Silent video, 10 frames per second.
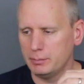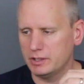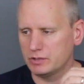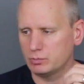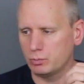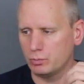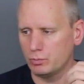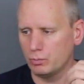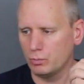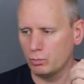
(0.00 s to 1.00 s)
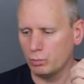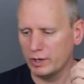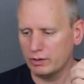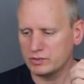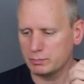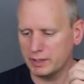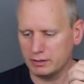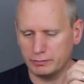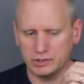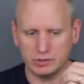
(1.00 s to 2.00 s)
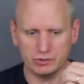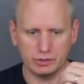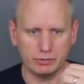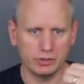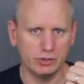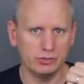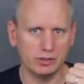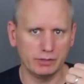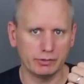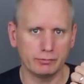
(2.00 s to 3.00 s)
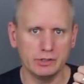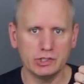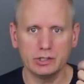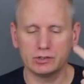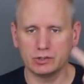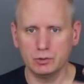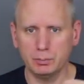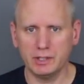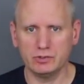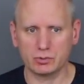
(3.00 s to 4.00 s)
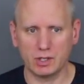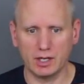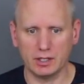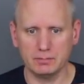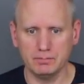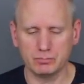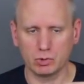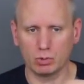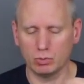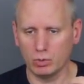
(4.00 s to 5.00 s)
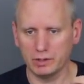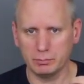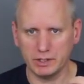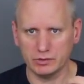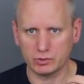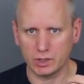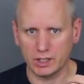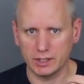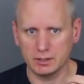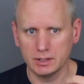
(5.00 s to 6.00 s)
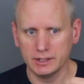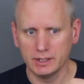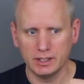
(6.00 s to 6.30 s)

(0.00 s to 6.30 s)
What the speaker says: because where it's beneficial is if you're fishing a 2-piece rod or a 1-piece rod